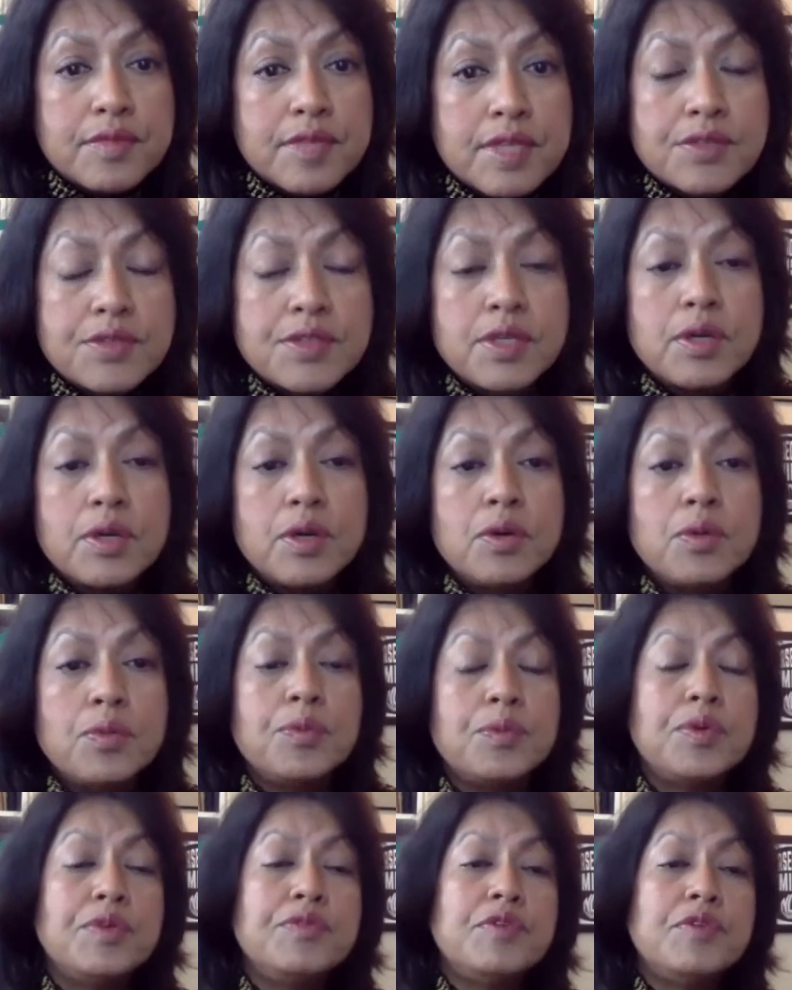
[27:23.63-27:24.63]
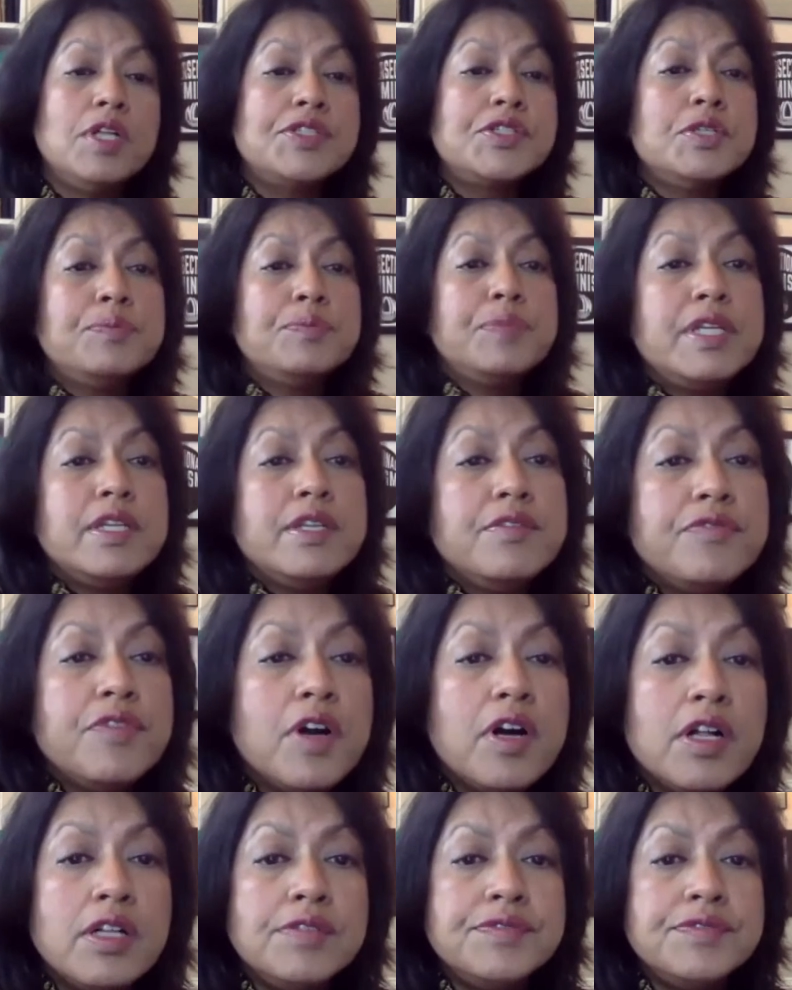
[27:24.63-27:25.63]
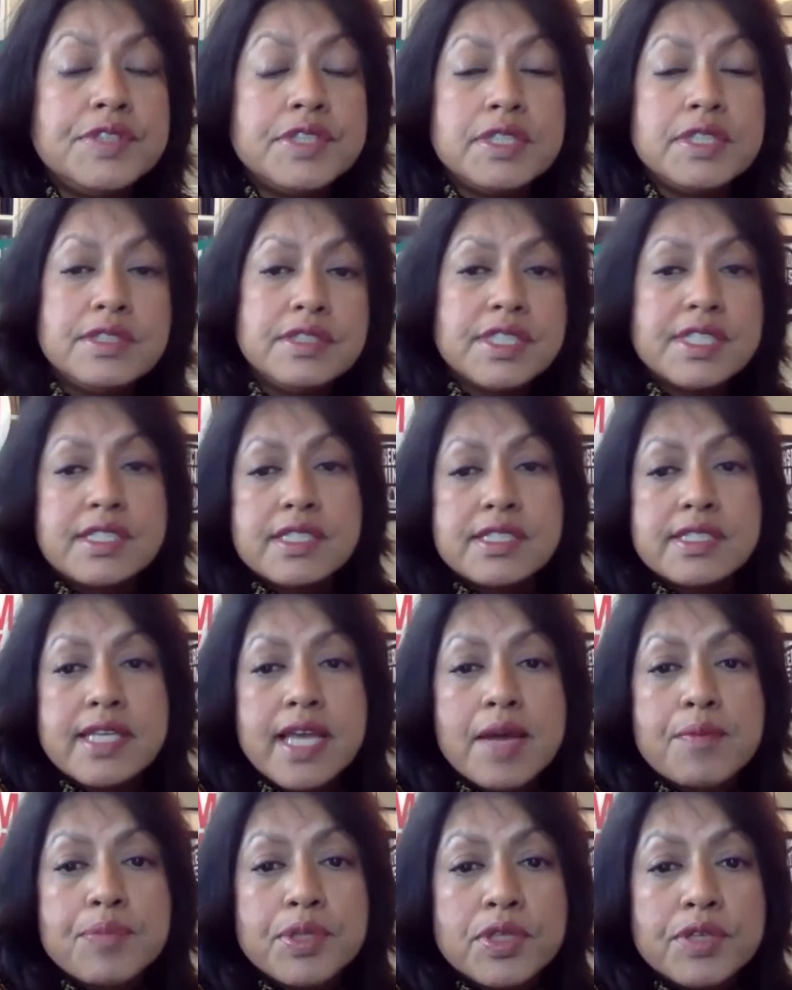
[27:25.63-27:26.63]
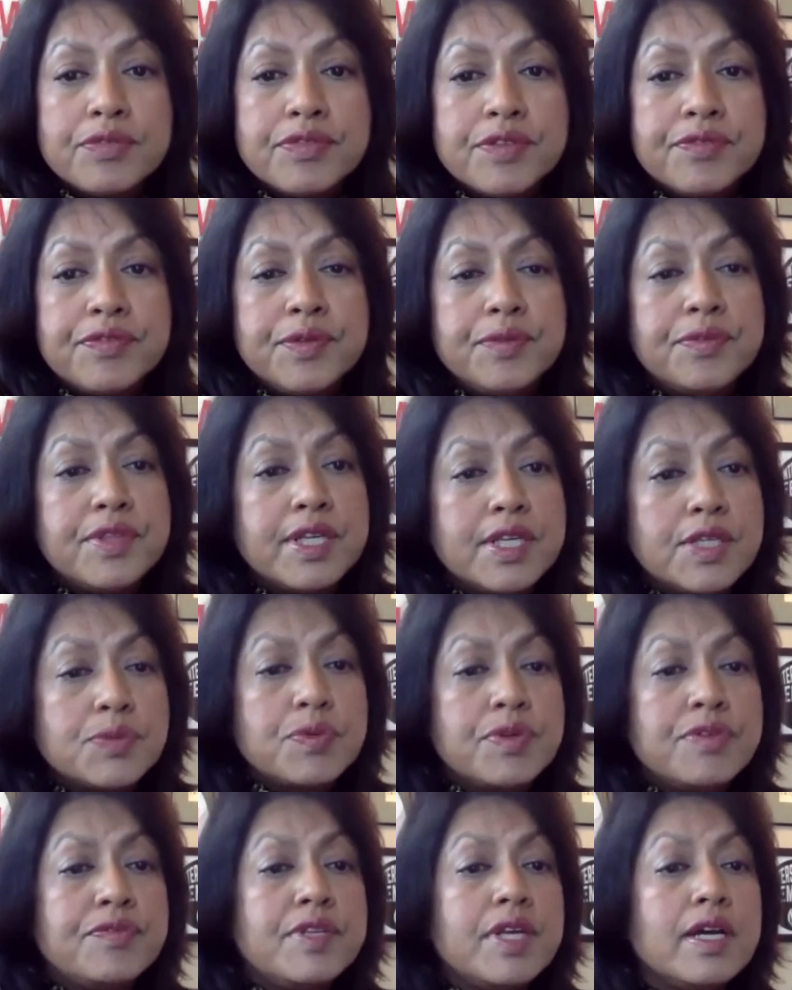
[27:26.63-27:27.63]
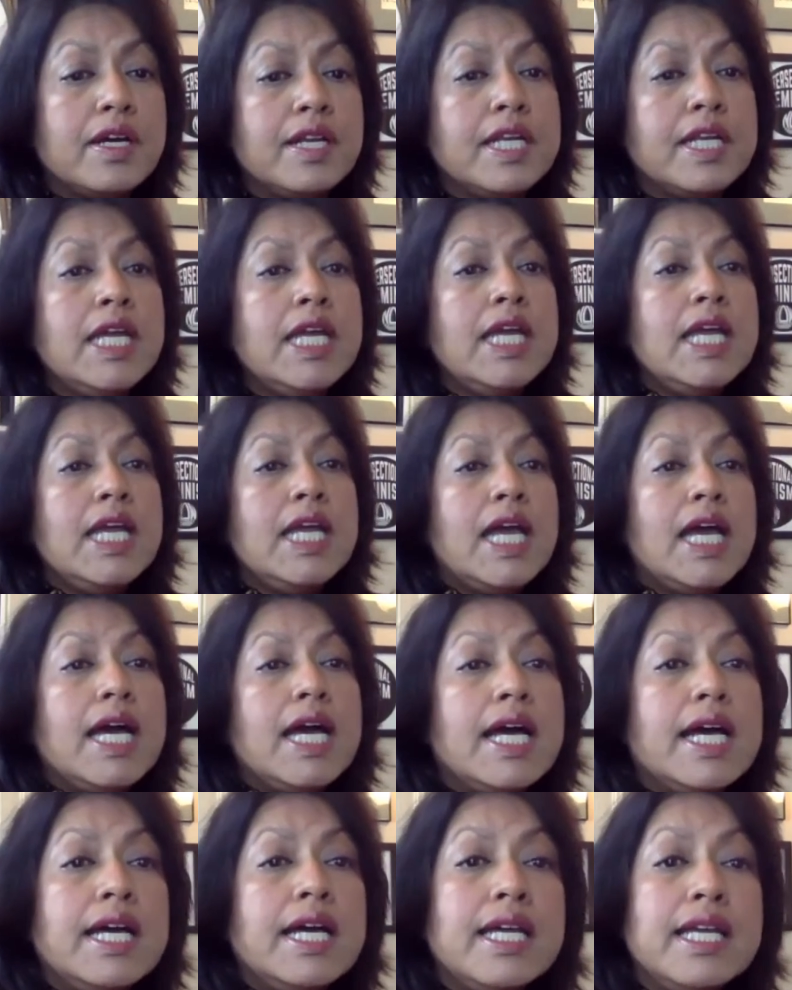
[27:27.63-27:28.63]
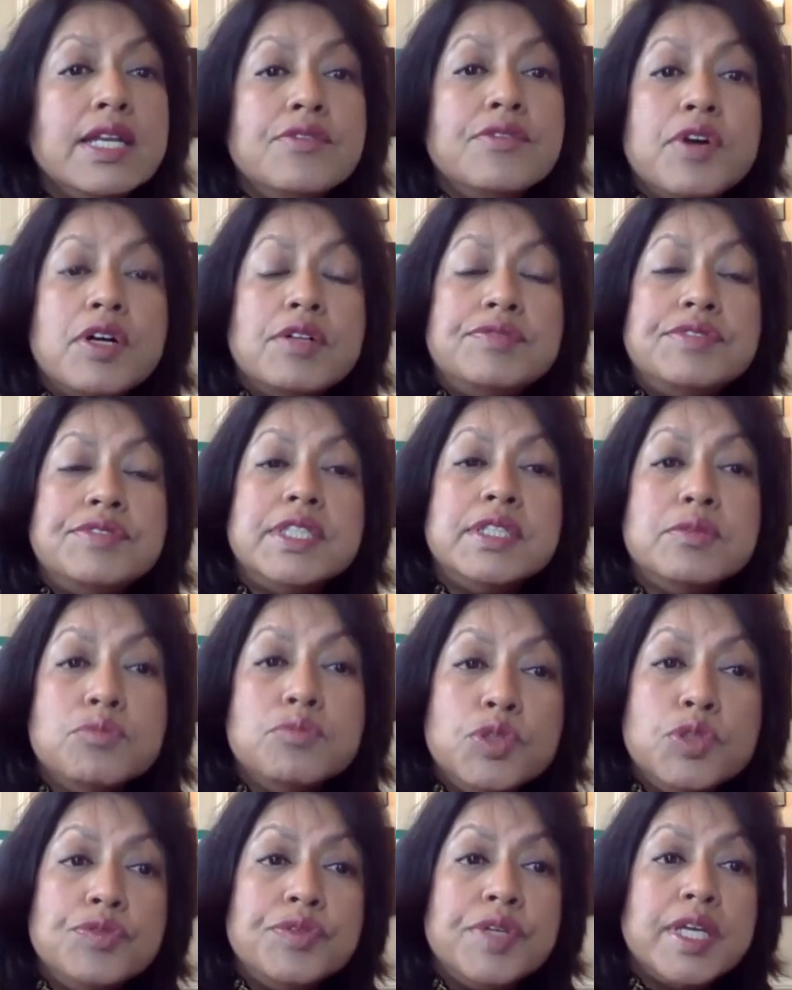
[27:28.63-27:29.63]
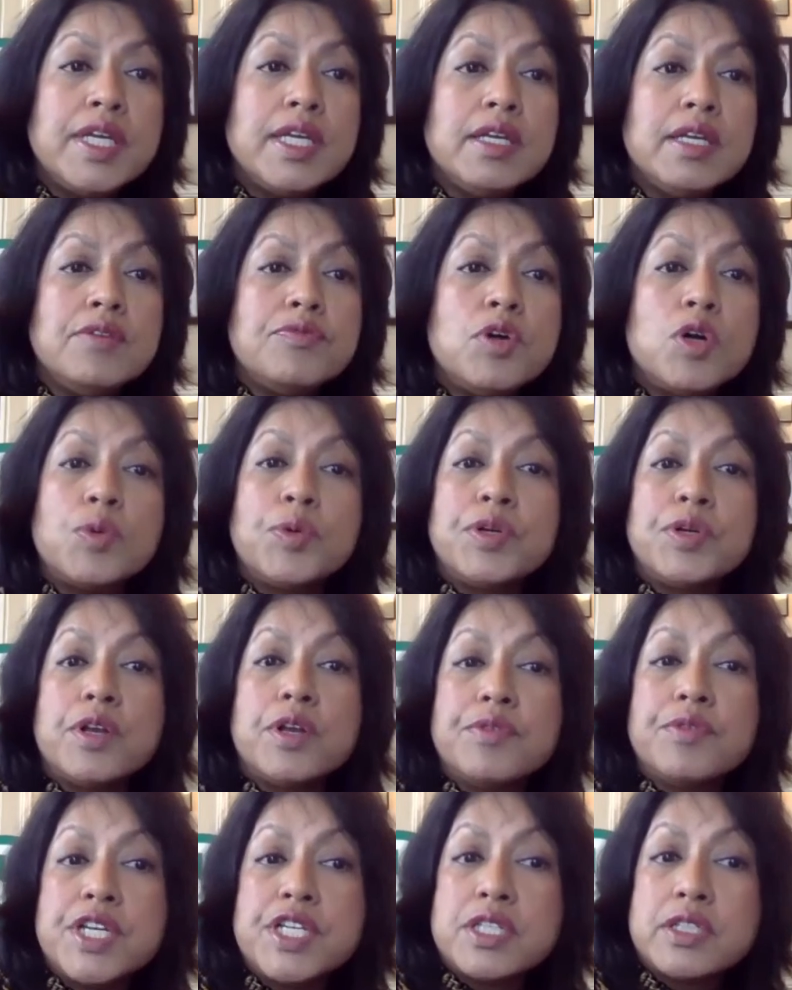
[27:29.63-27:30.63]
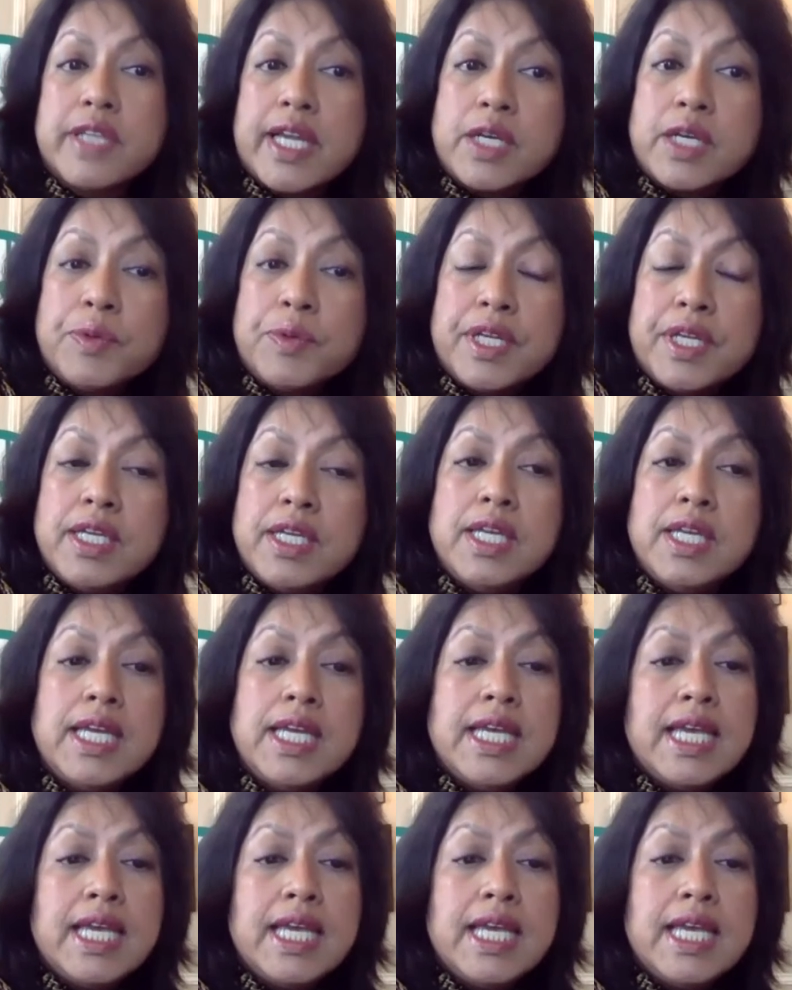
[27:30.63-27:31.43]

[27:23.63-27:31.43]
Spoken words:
So we've also been involved, just a sample of a few things we've done, involved in moving forward on racial equity.